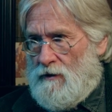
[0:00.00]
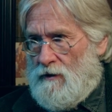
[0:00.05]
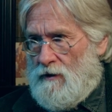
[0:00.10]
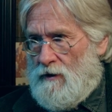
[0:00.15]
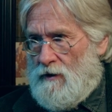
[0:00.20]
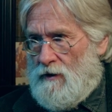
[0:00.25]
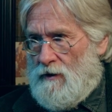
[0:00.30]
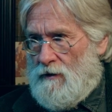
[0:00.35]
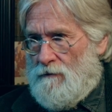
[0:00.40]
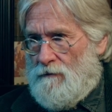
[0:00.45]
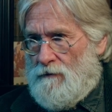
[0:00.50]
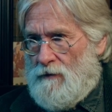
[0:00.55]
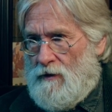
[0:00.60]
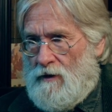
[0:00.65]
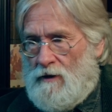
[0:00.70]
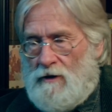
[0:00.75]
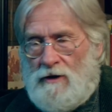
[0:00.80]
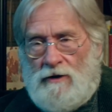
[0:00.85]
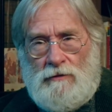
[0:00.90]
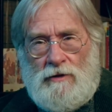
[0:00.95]
um,
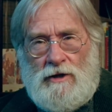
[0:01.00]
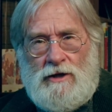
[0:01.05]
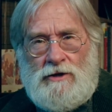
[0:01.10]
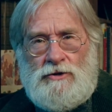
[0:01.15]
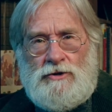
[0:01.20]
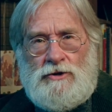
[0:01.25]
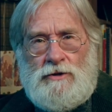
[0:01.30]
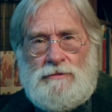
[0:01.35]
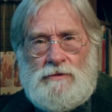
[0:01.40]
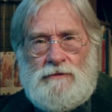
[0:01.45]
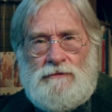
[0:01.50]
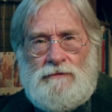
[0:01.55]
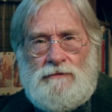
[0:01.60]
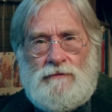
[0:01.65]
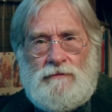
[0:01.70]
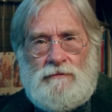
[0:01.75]
interrelationships of